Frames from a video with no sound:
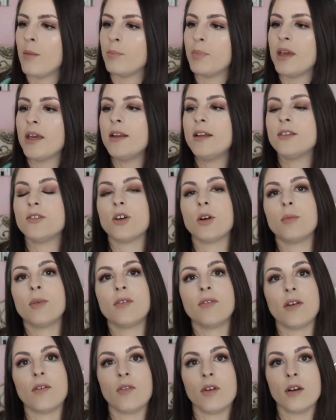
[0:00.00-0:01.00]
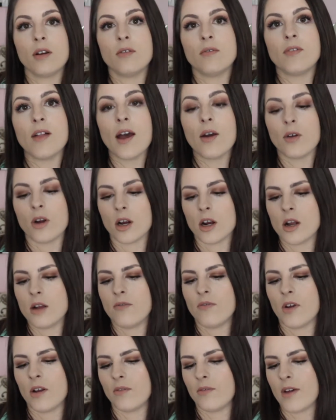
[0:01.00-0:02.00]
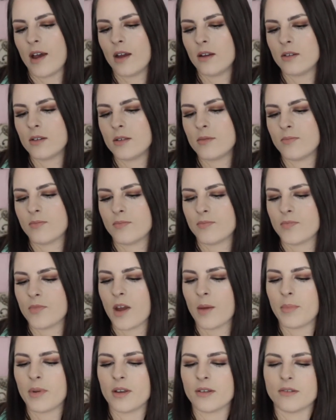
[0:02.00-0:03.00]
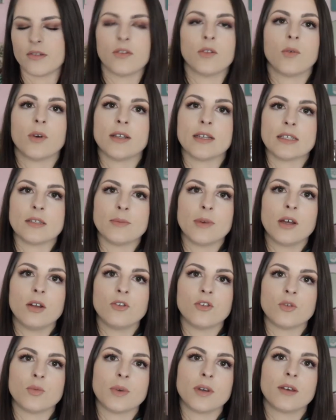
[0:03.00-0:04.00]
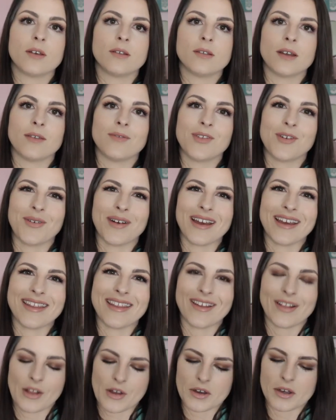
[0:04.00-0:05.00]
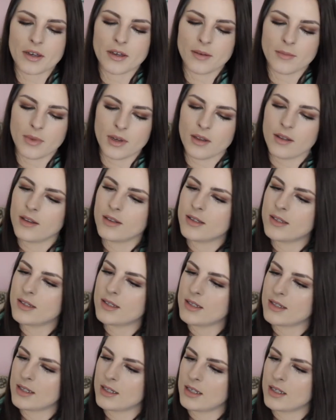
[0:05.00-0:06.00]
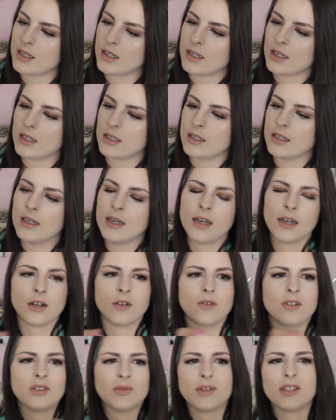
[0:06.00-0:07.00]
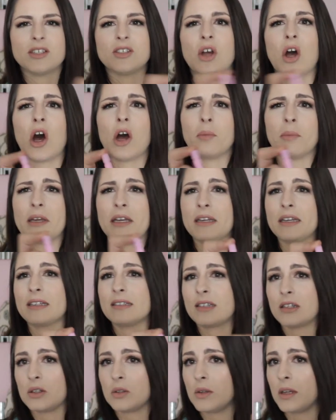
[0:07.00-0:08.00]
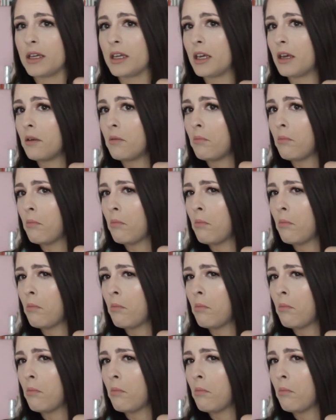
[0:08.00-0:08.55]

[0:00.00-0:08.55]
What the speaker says: Peonies are my favorite flower, fun fact. Not because of the way they smell, just because of the way they look. But let's see. I don't want to spray this on me in case I don't like it.